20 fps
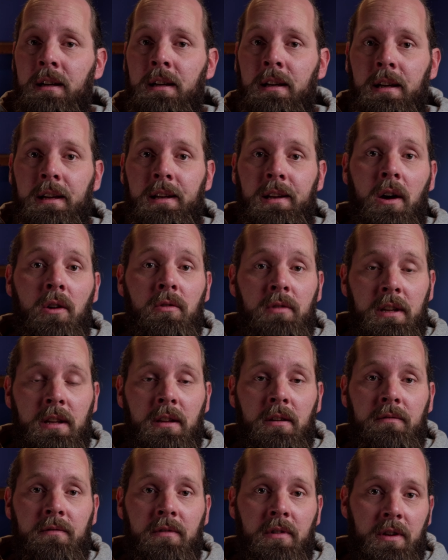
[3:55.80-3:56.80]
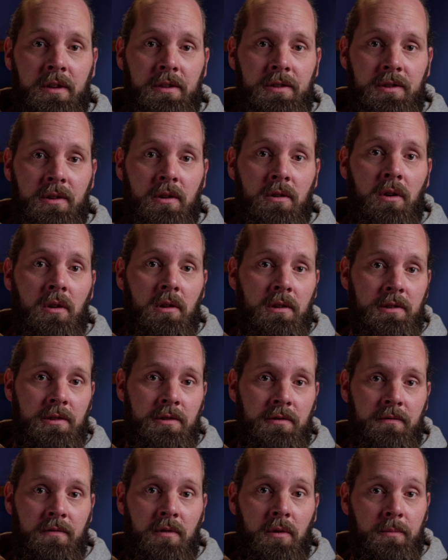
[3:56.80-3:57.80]
It only converts the
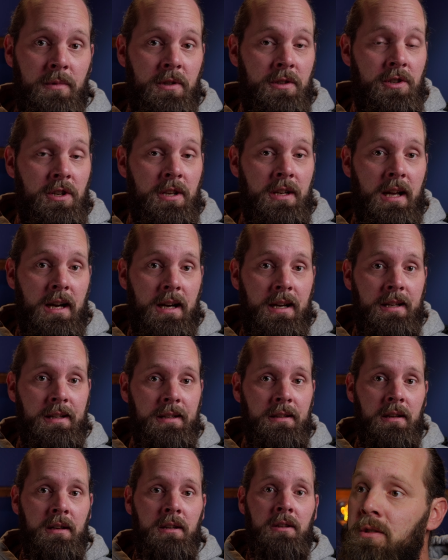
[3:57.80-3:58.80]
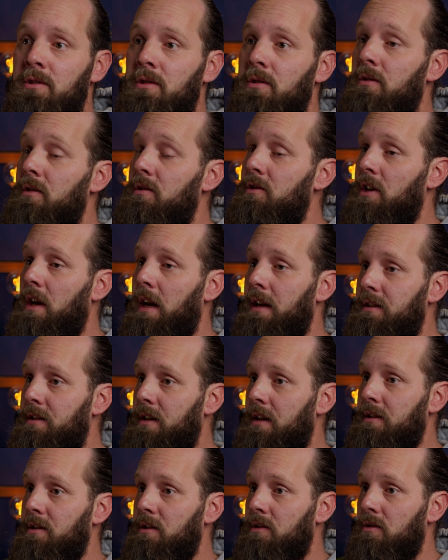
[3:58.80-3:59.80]
colors from the G9 to the
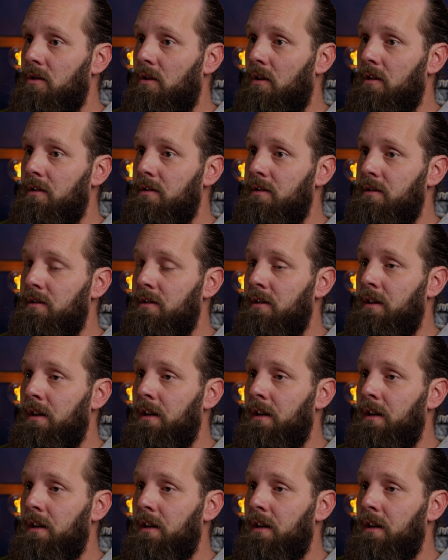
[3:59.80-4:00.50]
GH6's colors.